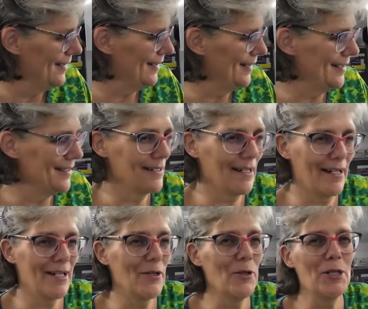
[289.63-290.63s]
And I
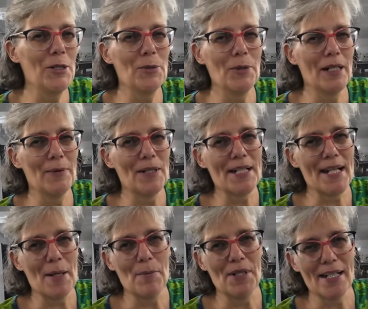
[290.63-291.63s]
can only do that when
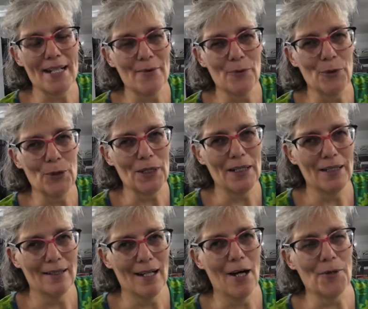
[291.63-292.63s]
Simon is at work
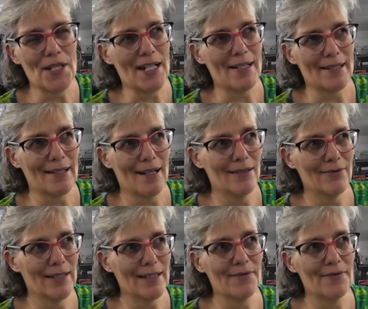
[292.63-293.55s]
outside the caravan.